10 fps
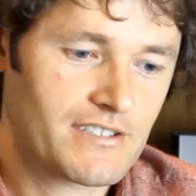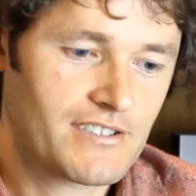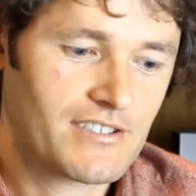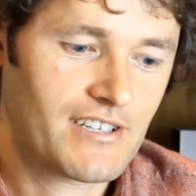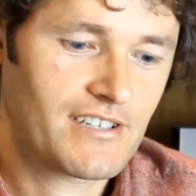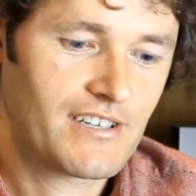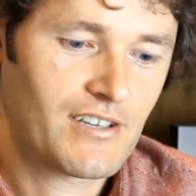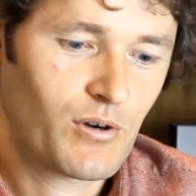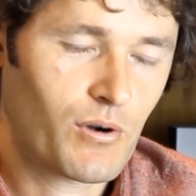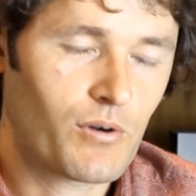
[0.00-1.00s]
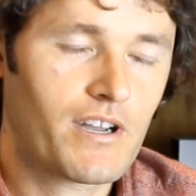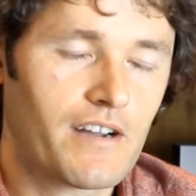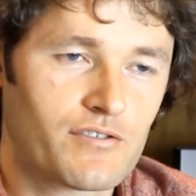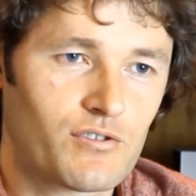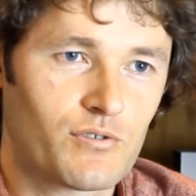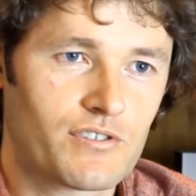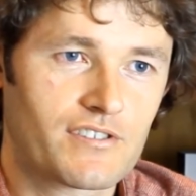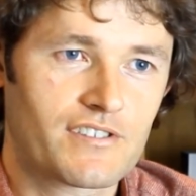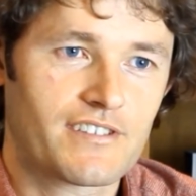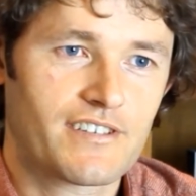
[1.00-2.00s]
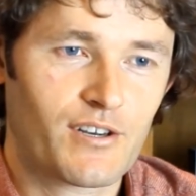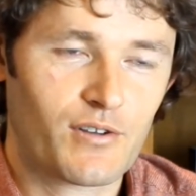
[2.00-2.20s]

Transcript: He said, "All you have to do is get